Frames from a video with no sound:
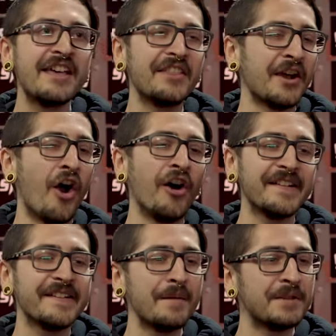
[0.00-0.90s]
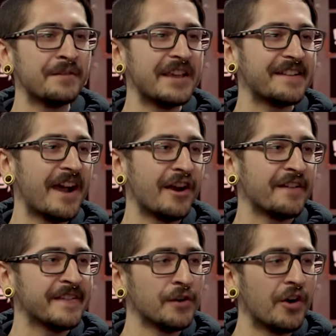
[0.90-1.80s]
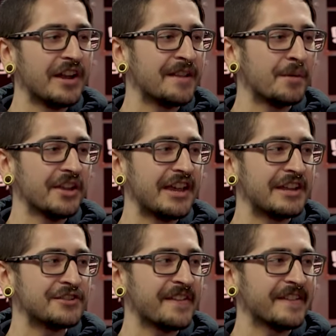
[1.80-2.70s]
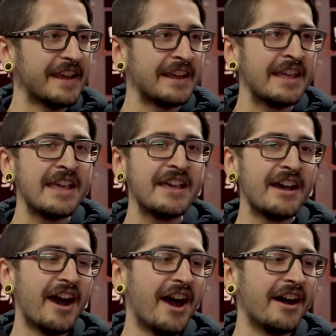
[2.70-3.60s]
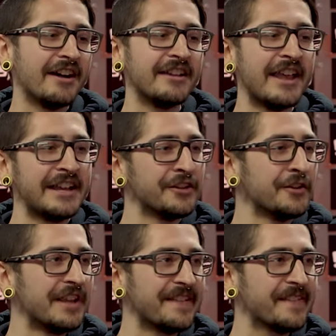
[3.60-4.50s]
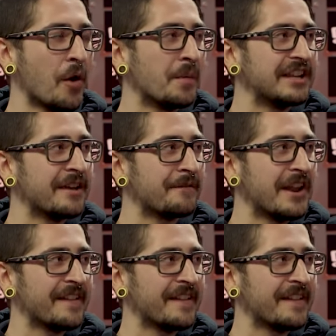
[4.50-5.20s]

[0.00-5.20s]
The concept of the entire story is really interesting, including so many different